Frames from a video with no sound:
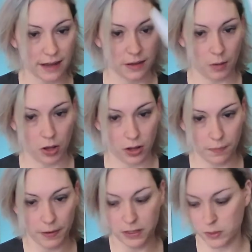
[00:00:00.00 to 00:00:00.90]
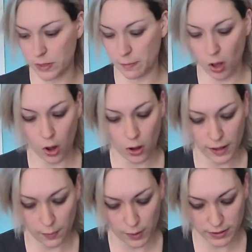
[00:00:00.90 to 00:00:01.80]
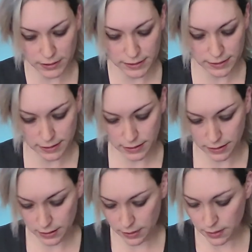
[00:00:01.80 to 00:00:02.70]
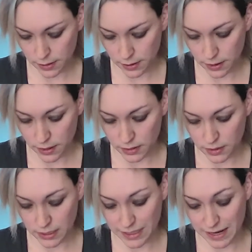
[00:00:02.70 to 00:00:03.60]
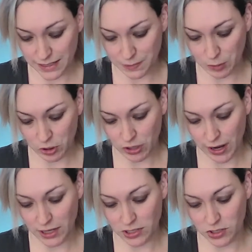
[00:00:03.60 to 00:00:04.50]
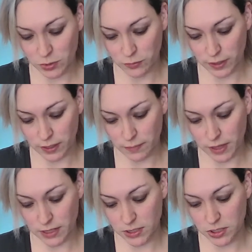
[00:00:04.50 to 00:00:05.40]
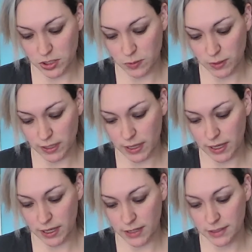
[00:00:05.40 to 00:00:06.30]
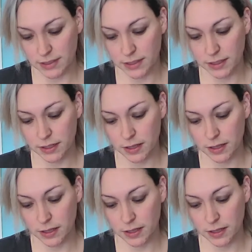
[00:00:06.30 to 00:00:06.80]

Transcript: stack them all up and do them all at once. The next part, I do recommend doing it